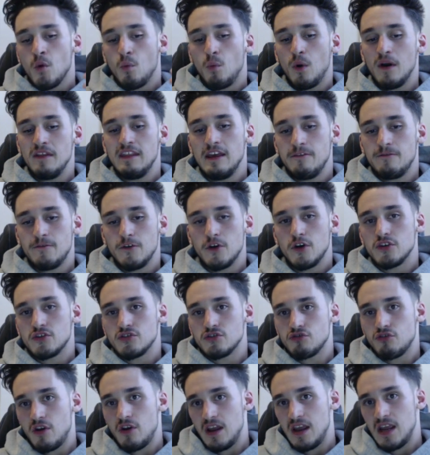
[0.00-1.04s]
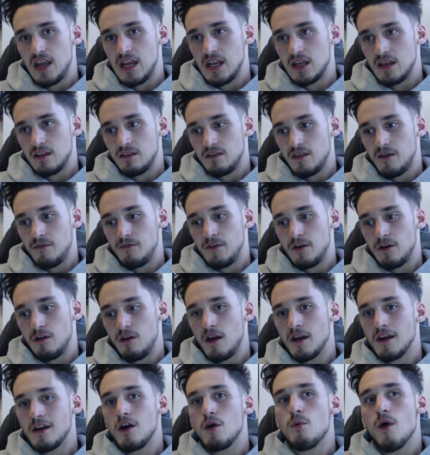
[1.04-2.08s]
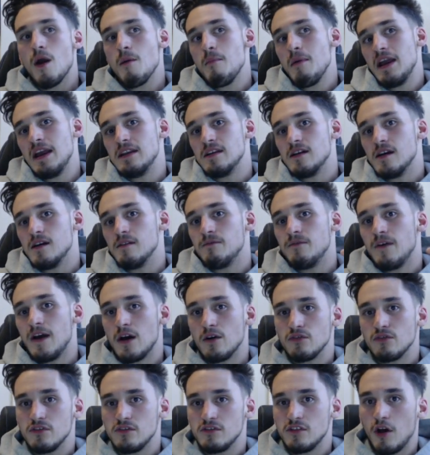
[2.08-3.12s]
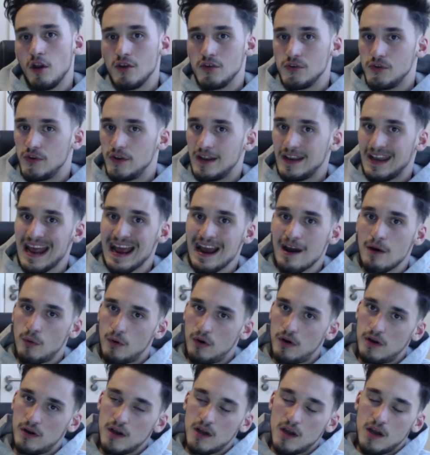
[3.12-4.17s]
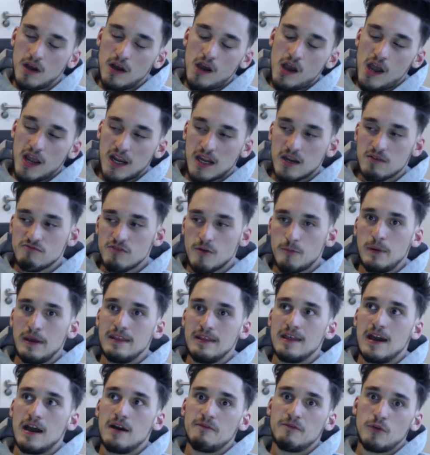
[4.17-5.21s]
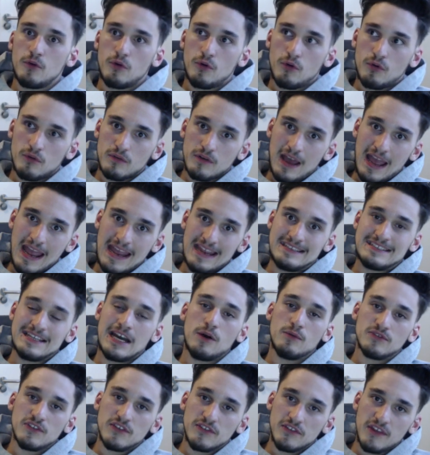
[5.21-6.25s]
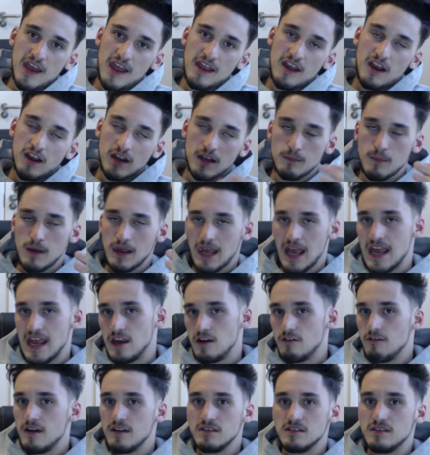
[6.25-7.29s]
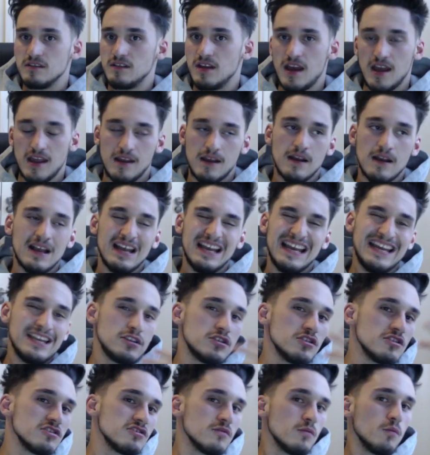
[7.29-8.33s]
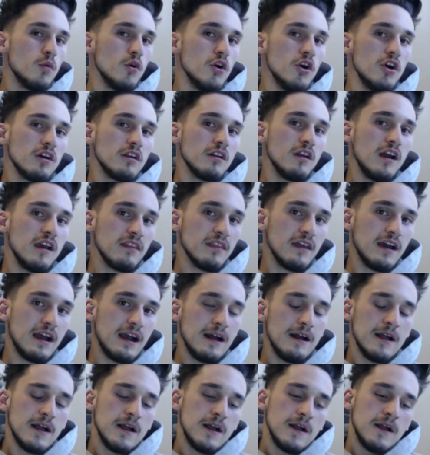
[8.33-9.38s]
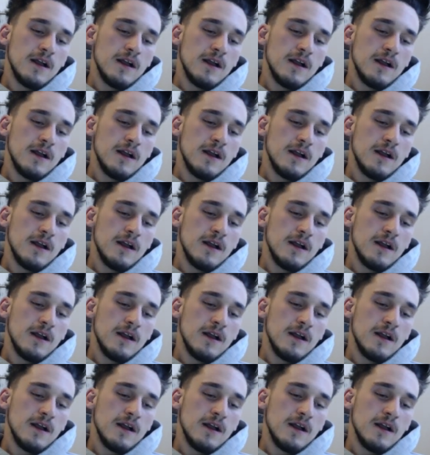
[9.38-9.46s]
When they first trade, they feel like, oh, I made $1,000 in an hour. I can repeat that for 8 hours a day. I can make 8 grand a day. It doesn't work like that.